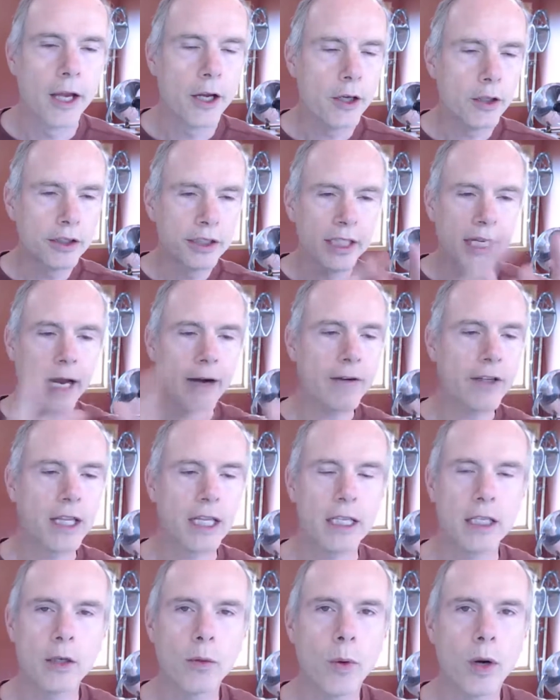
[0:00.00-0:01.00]
You see
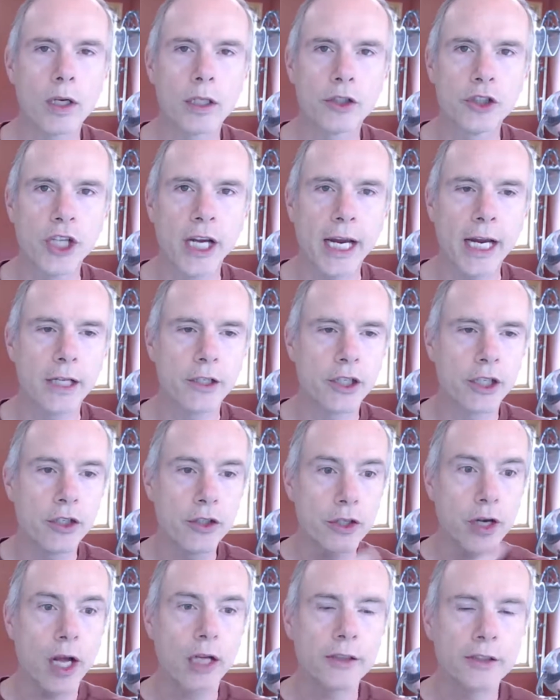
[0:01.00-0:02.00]
everything that you want to change, and
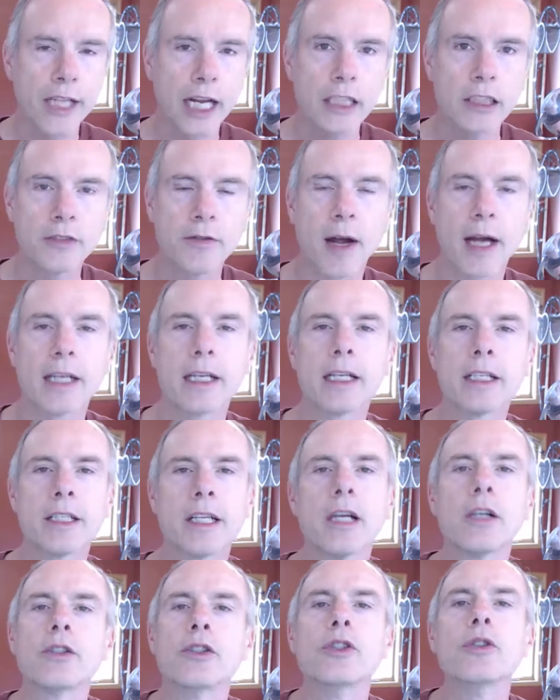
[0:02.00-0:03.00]
you're not satisfied
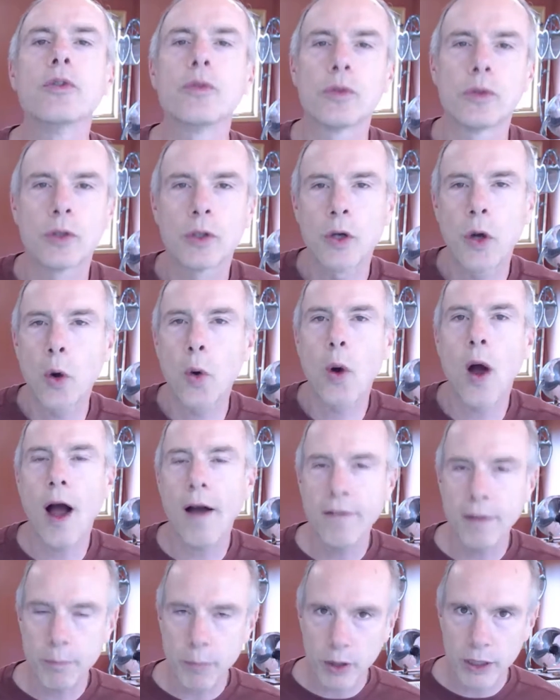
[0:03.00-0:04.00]
until you go
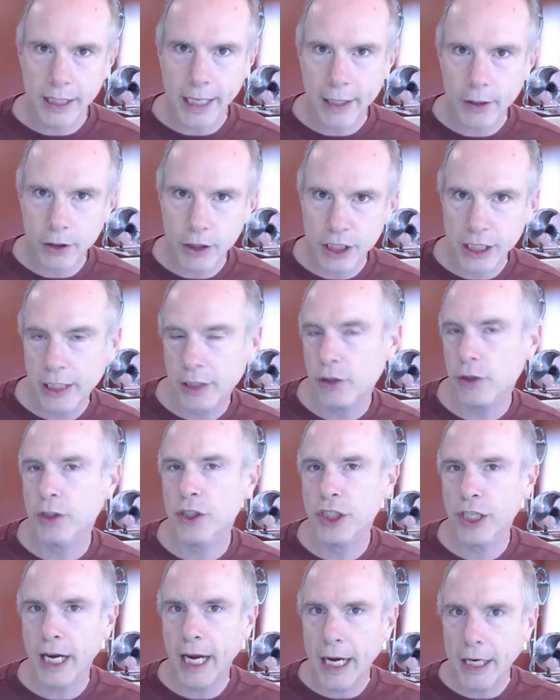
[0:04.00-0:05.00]
off and put the energy into
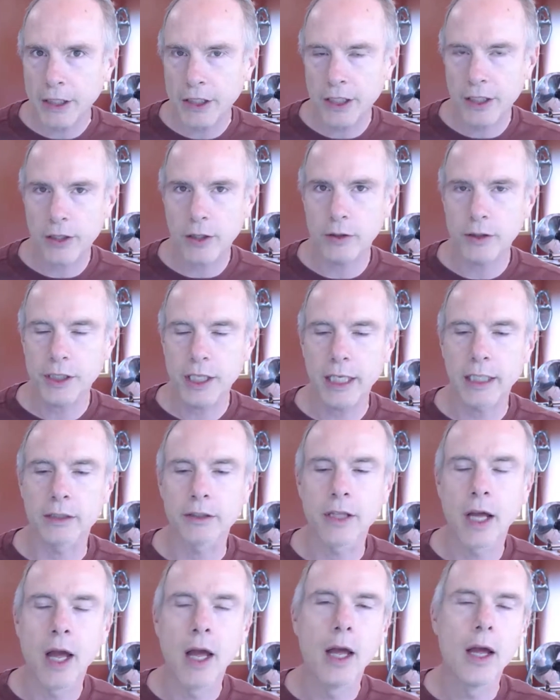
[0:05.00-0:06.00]
changing those
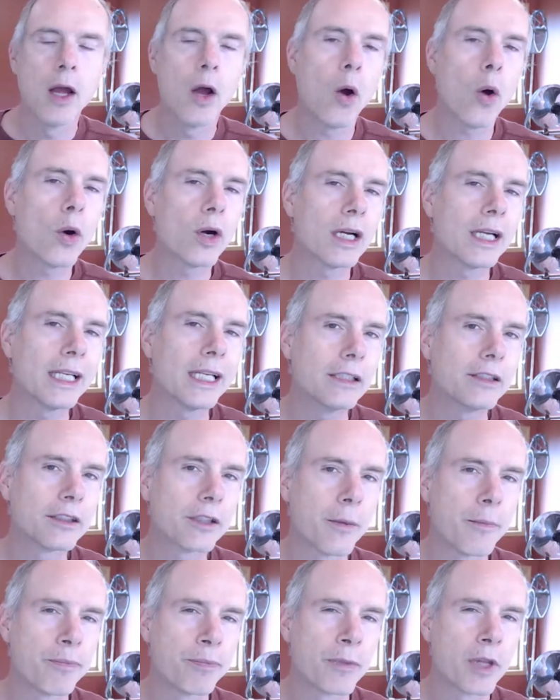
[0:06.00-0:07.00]
things, or at
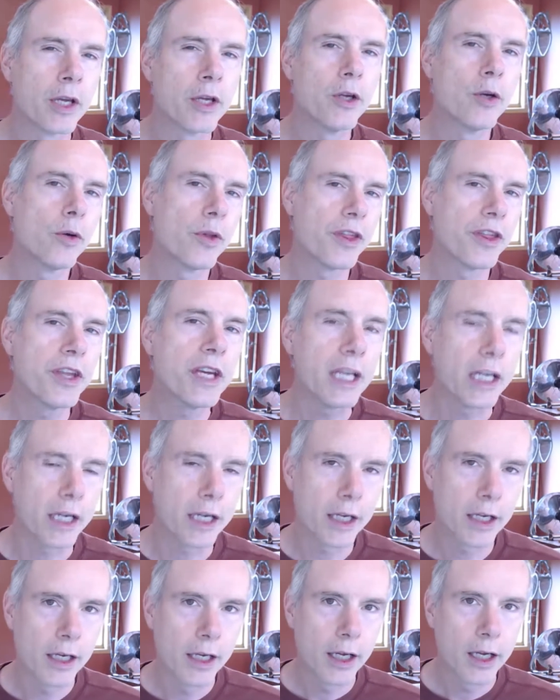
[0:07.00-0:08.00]
least you
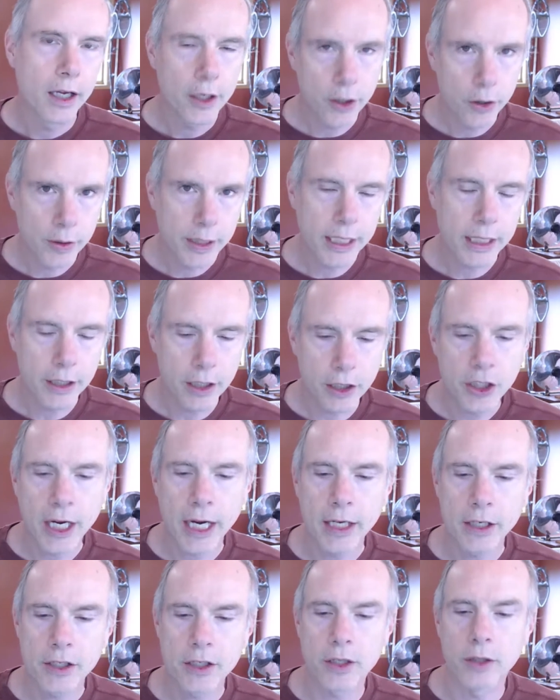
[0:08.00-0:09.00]
think you need to
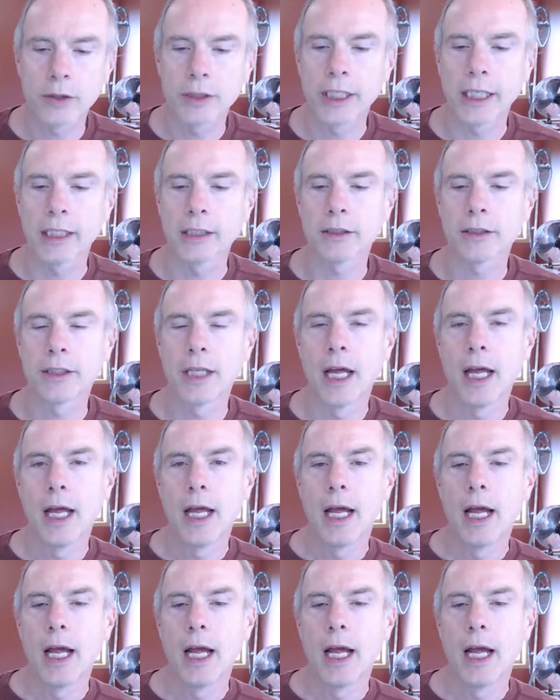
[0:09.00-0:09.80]
change those things.